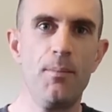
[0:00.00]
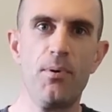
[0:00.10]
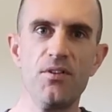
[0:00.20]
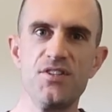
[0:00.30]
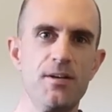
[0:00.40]

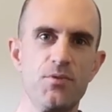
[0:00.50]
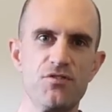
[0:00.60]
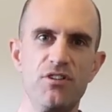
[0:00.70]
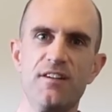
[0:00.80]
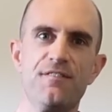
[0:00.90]
Apologies, that
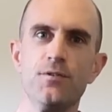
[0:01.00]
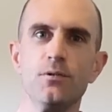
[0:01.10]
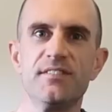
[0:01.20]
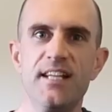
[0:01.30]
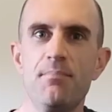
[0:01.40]
wasn't really a
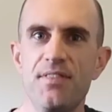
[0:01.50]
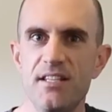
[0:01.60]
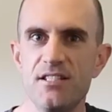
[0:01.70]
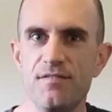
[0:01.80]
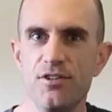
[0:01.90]
full depth
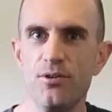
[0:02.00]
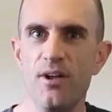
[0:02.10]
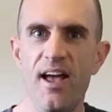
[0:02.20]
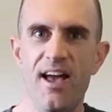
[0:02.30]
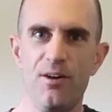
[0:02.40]

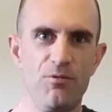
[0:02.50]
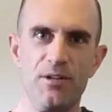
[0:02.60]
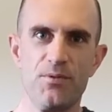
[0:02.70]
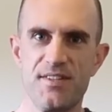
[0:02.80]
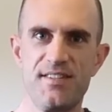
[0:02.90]
interview and it
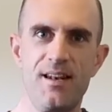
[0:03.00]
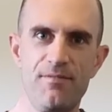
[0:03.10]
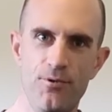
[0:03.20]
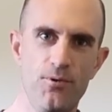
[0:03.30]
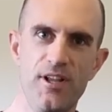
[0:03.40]
really wasn't set
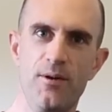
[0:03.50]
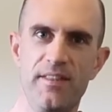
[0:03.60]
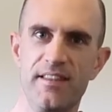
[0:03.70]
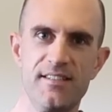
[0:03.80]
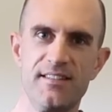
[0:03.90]
up for audio
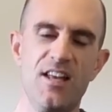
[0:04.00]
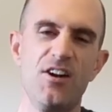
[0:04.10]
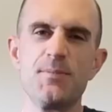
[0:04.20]
and things like that.